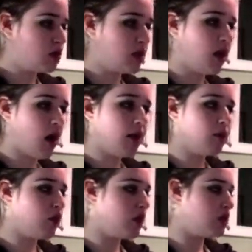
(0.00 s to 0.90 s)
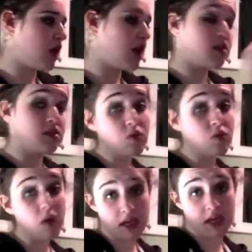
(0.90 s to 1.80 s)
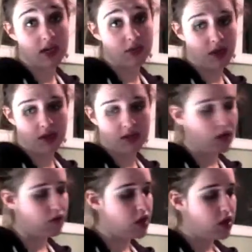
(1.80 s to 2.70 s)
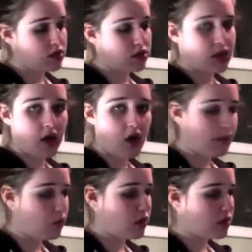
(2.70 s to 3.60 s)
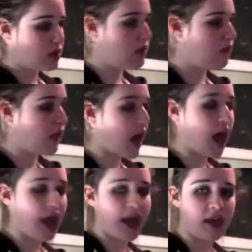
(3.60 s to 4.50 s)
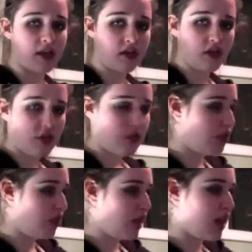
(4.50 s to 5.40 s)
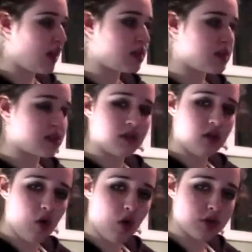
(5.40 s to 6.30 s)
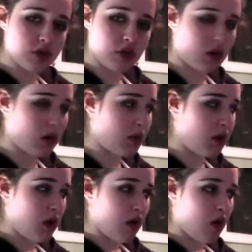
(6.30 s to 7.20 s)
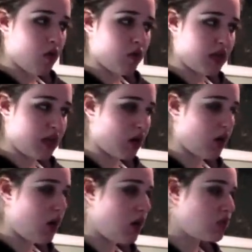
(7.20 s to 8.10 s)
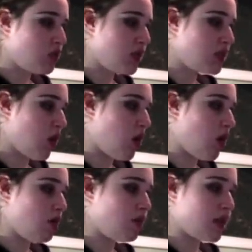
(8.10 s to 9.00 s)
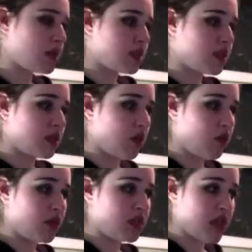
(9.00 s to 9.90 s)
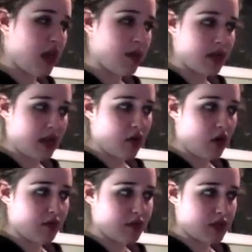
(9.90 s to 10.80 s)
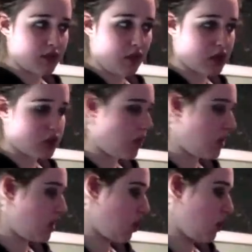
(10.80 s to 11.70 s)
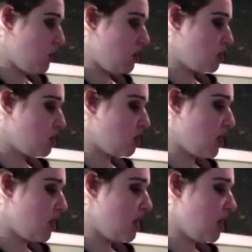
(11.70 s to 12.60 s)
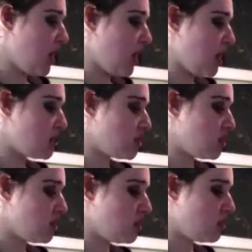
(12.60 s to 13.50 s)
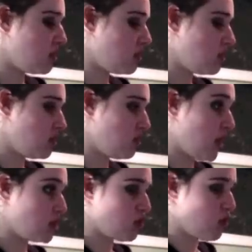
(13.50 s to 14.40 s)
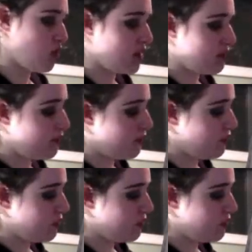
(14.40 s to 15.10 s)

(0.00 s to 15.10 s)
So now I'm going to, I still want ES by itself. So now I'm going to divide this whole term over here. So this, all of this is going to go in the denominator of this fraction right here. So then ES, magical, right?